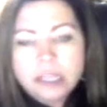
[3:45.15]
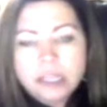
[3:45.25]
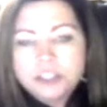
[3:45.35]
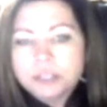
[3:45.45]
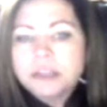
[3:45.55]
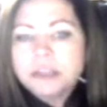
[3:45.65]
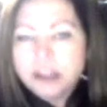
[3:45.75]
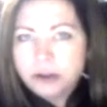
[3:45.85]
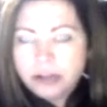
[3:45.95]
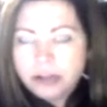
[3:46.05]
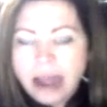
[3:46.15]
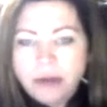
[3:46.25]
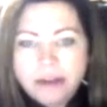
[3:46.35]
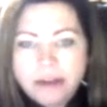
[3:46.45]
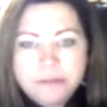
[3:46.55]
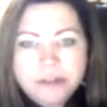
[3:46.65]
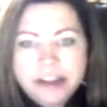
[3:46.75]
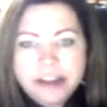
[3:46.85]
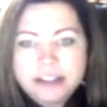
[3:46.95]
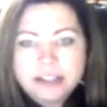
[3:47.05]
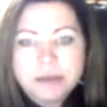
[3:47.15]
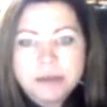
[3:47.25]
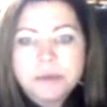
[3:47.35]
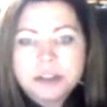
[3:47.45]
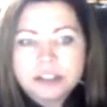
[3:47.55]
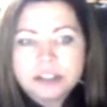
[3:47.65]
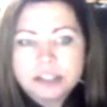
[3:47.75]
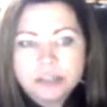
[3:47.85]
It should be noted, however, that some omissions